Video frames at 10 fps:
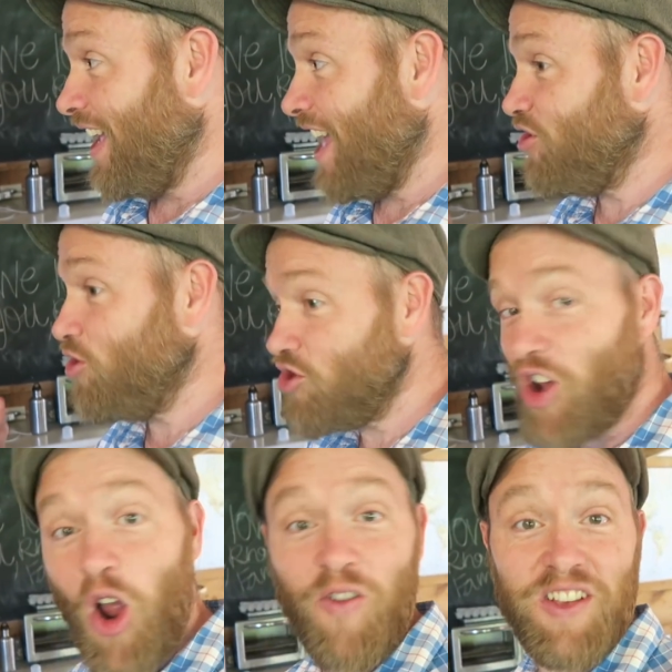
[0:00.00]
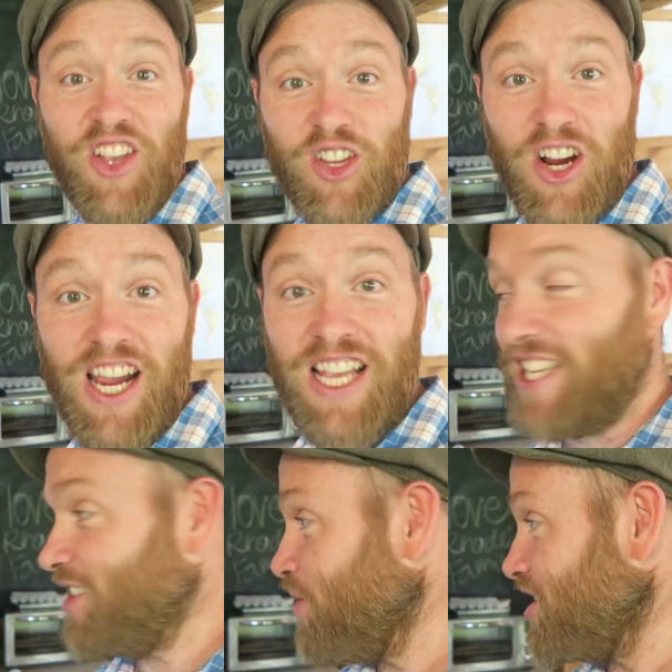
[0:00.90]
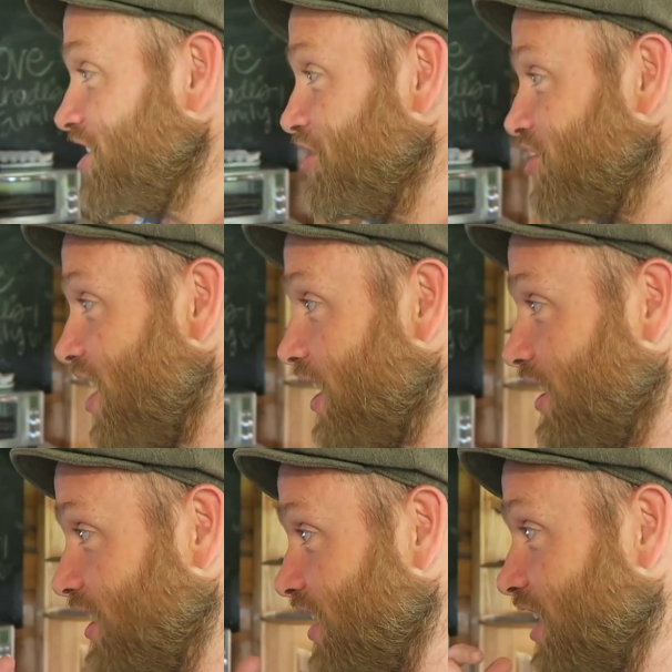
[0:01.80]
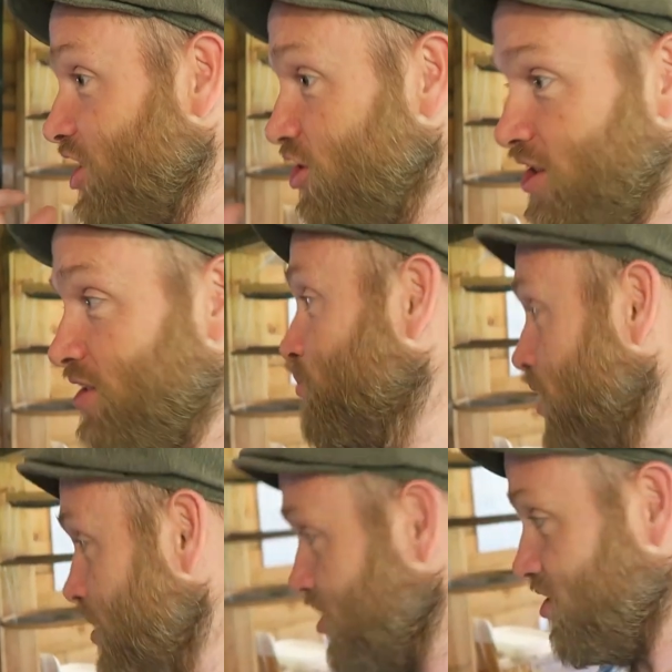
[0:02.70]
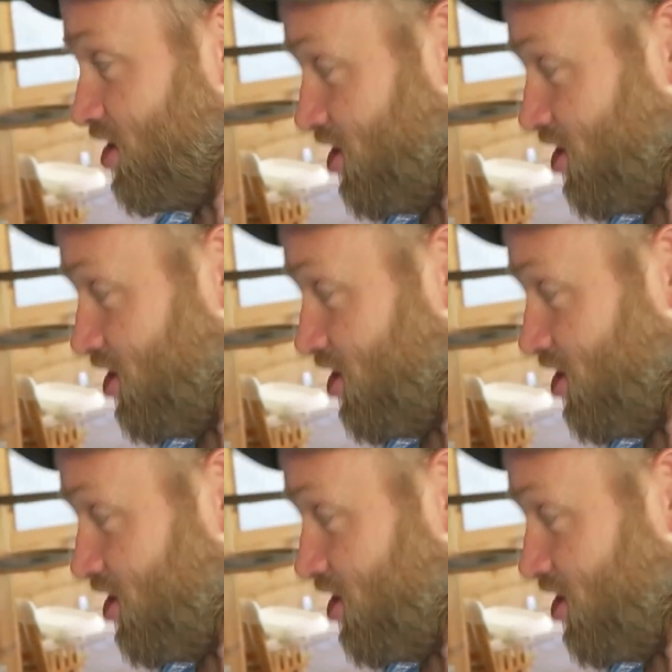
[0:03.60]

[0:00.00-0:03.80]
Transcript: and you're nervous as crazy, especially in track because like you, it's pretty much